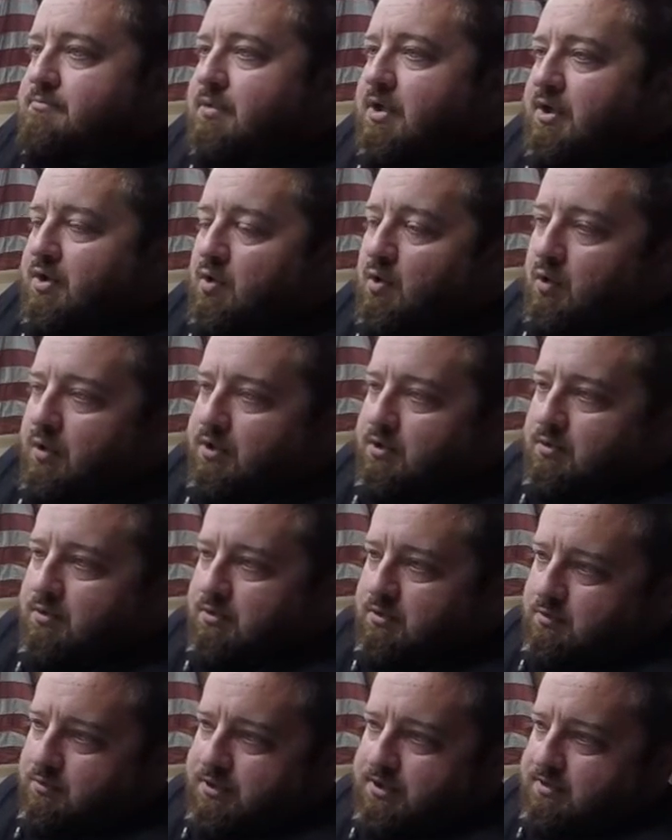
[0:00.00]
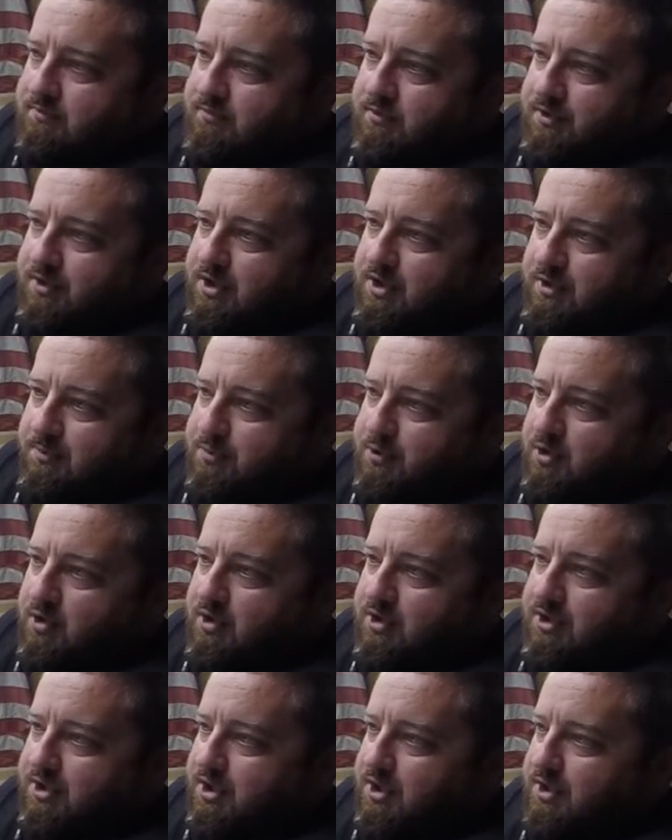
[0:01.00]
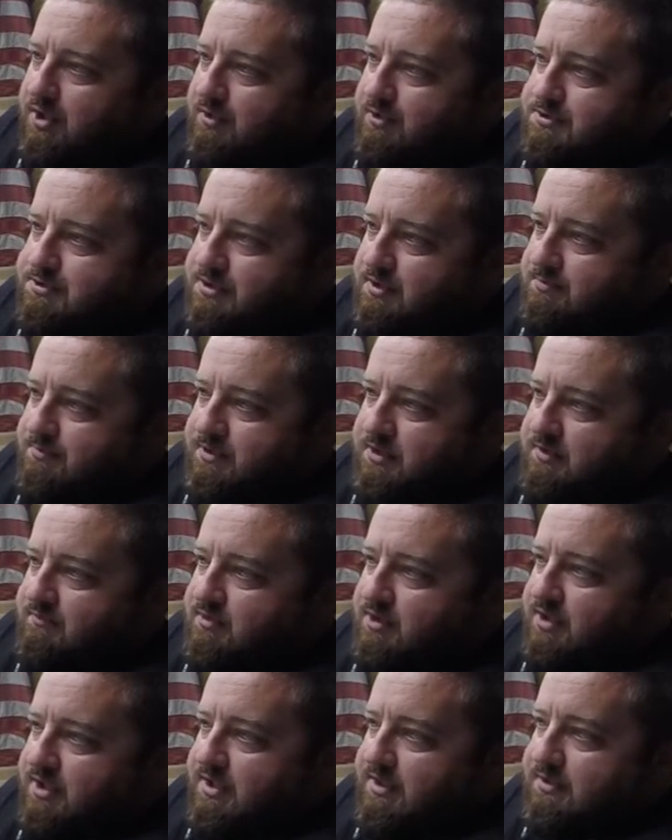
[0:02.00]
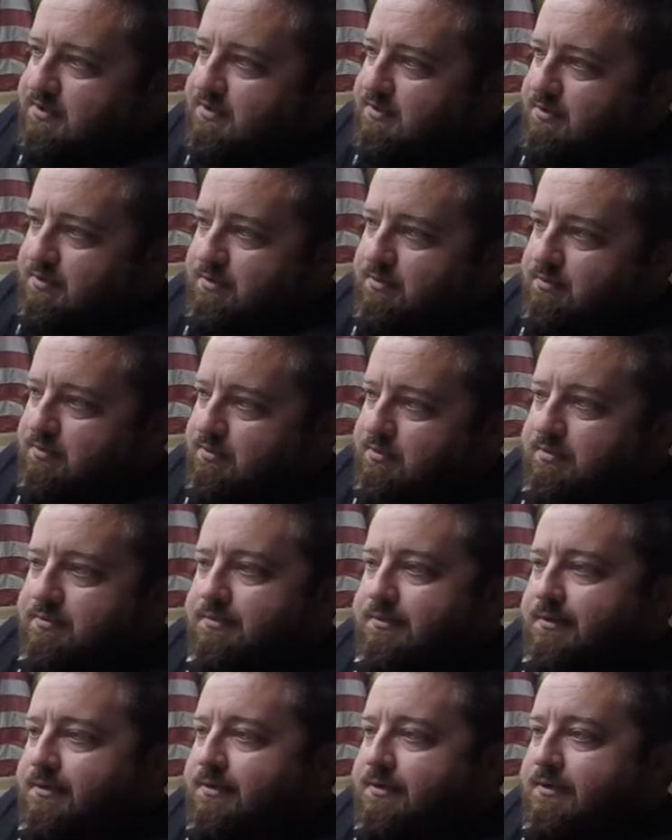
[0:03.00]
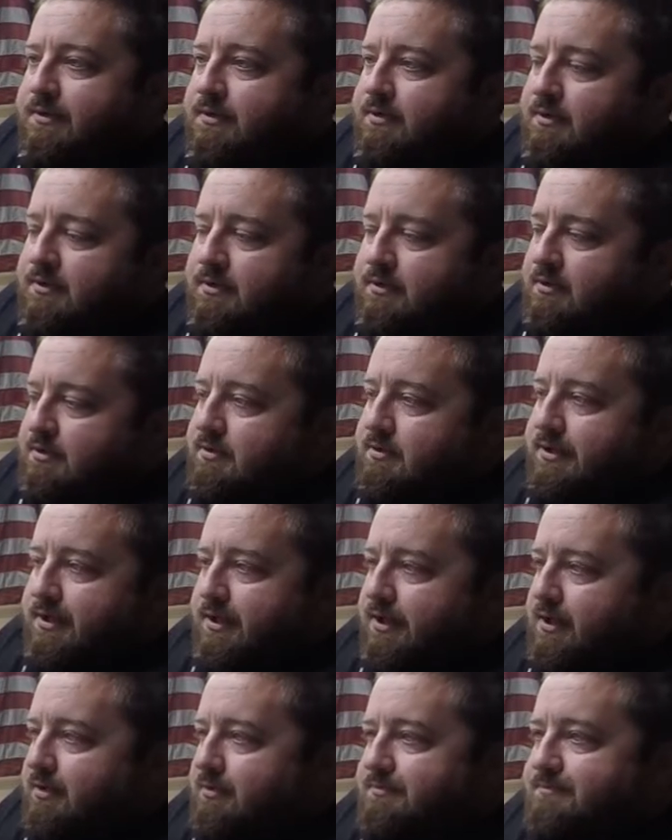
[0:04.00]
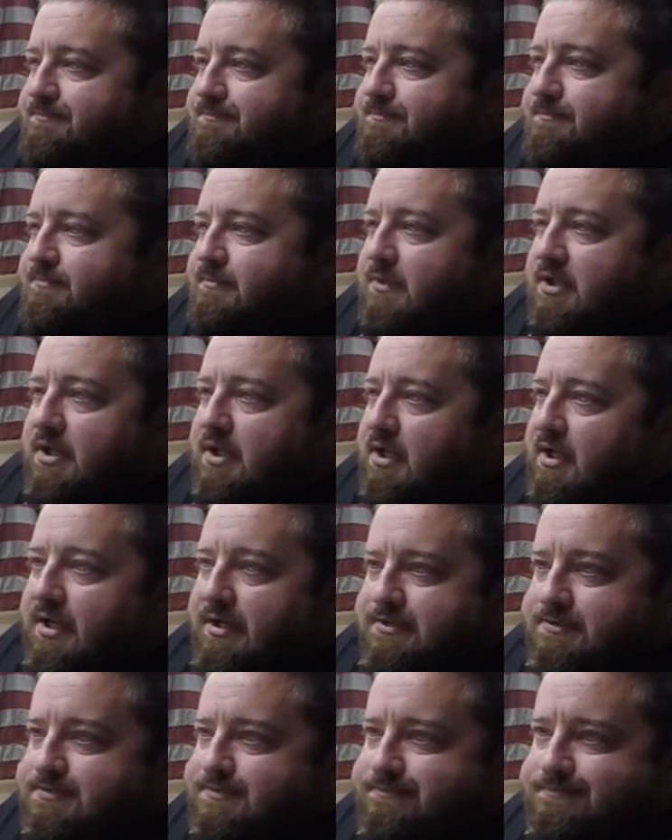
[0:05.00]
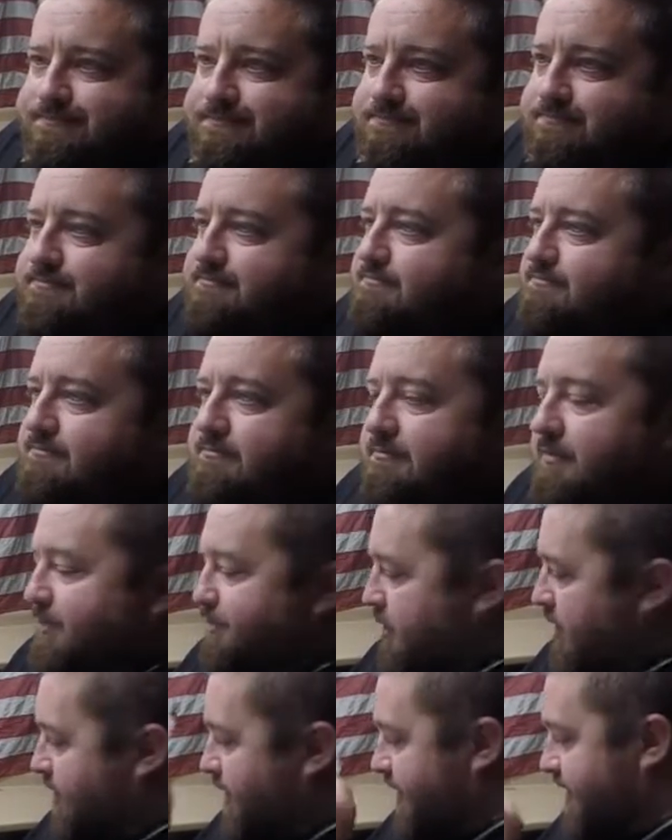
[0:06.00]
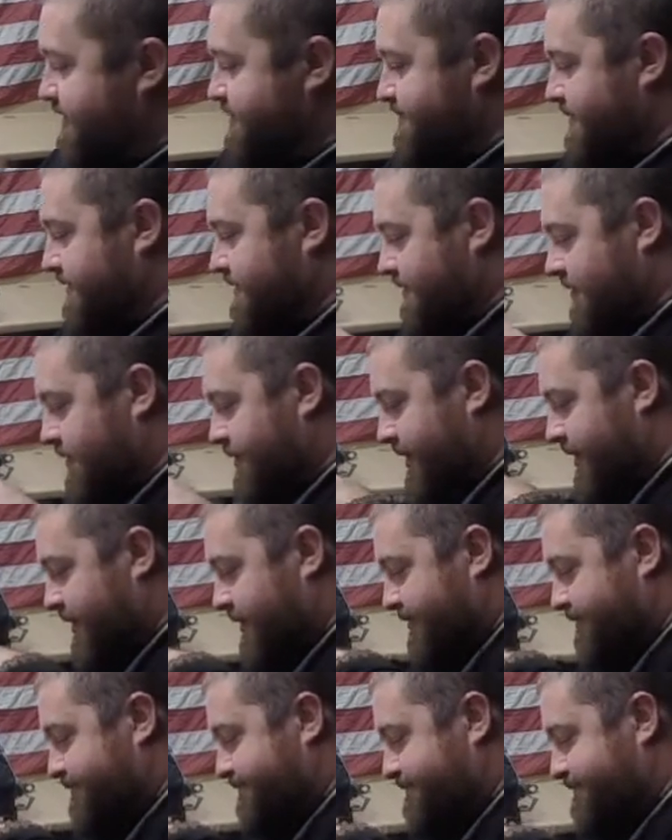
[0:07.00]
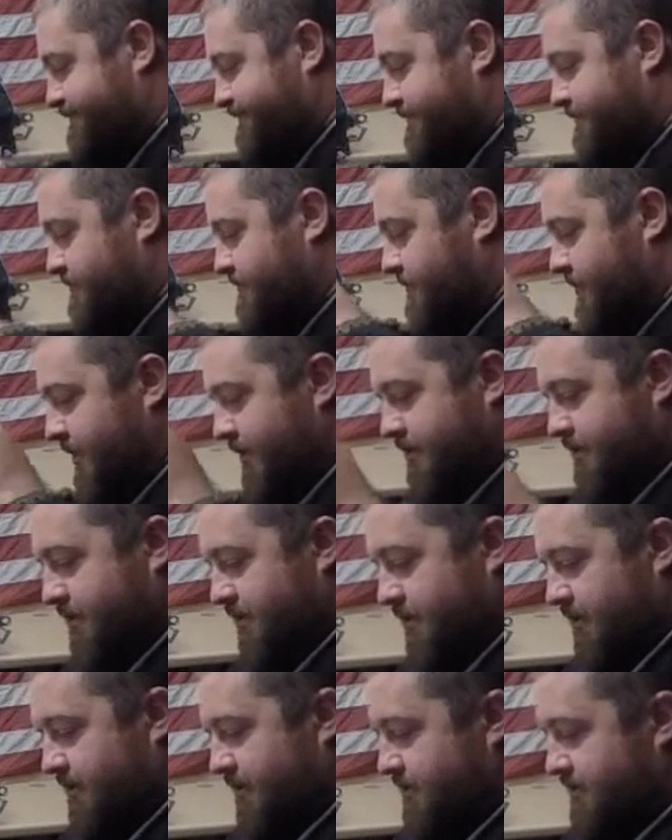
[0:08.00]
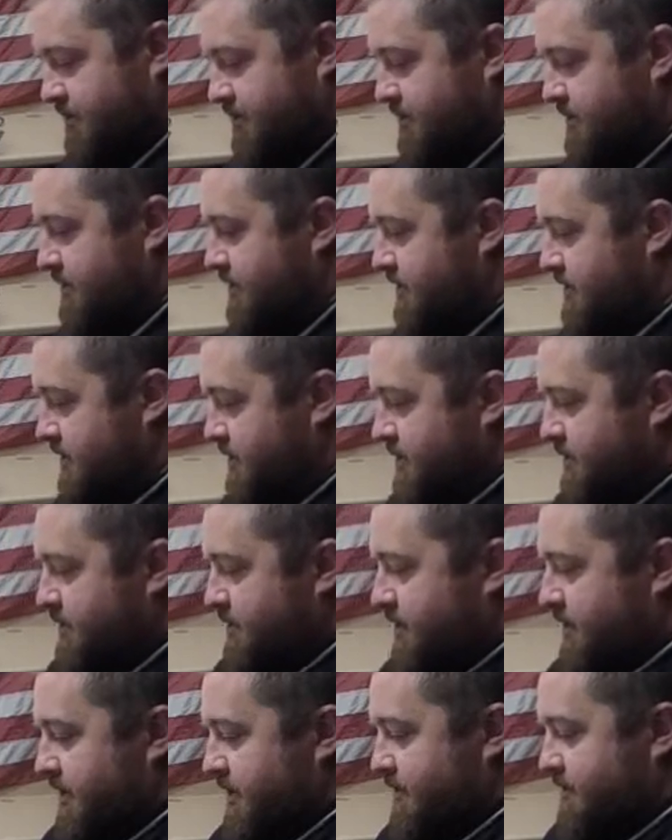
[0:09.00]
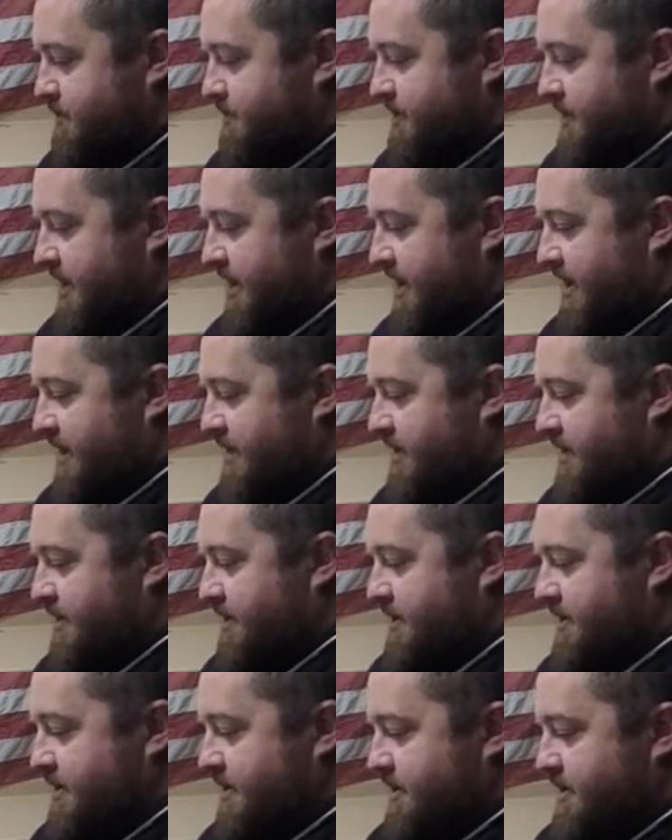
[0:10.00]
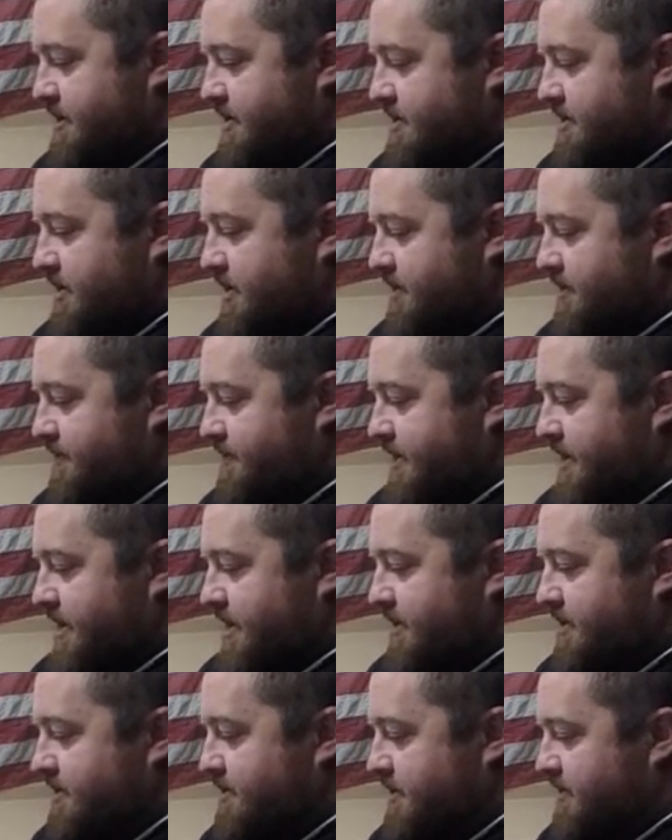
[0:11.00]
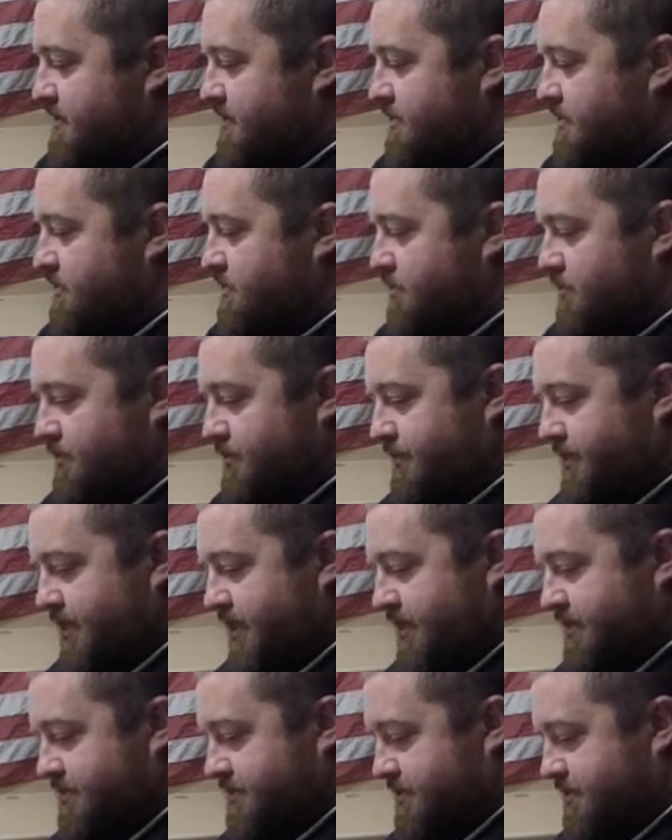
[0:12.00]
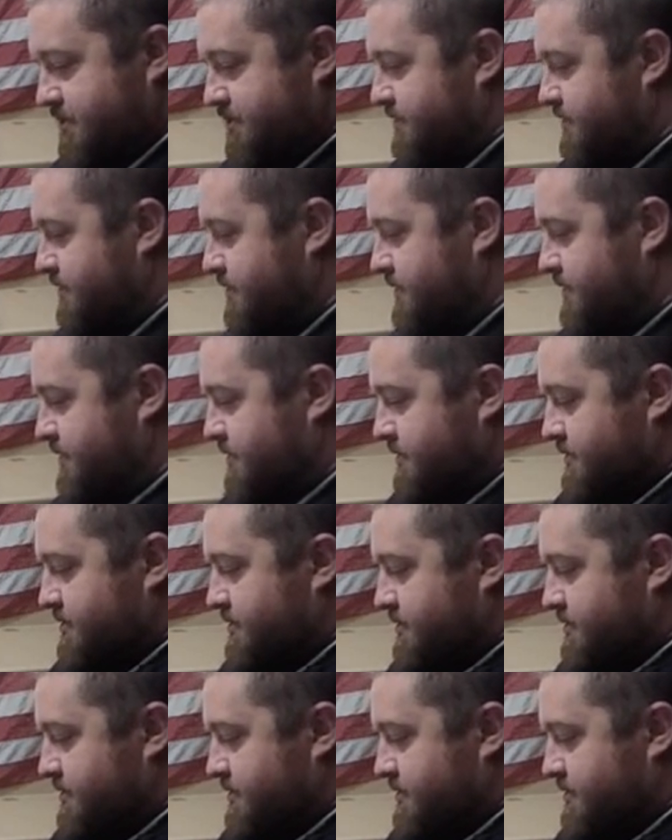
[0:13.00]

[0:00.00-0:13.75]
an oil or whatever you can put on a gun or something if you need to, or, you know, it probably needs to be thrown out. But, yeah, there's that. And another little cool thing I was going to show you.